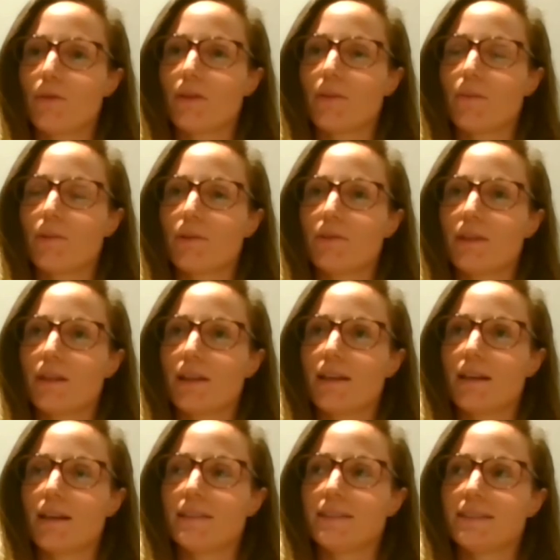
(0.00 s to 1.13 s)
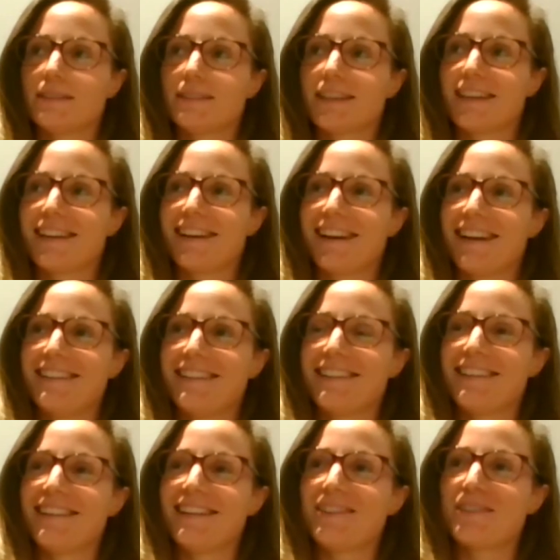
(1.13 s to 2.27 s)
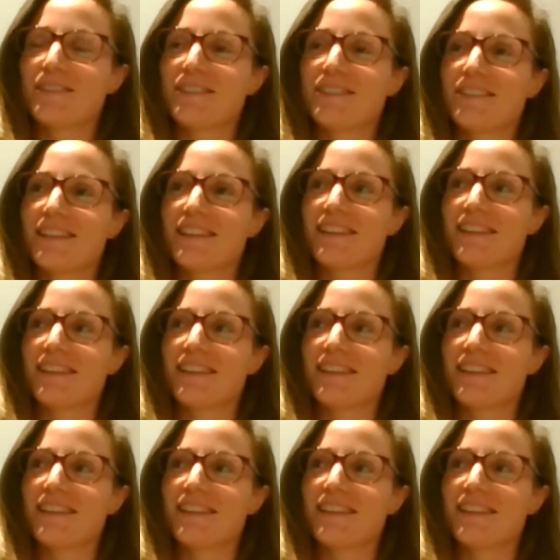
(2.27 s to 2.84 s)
more than what you said, guys. I think that was